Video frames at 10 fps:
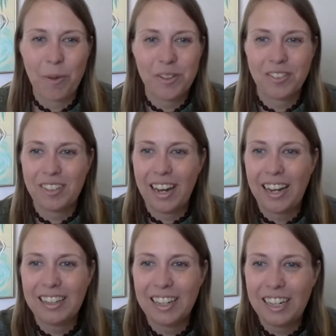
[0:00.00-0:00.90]

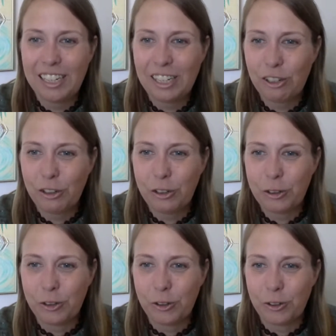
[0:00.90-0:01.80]
Namaste. Thank
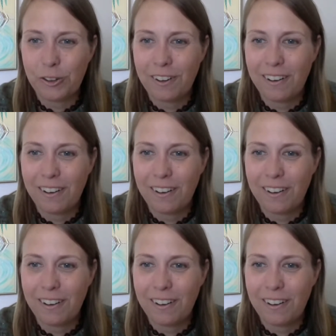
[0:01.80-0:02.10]
you.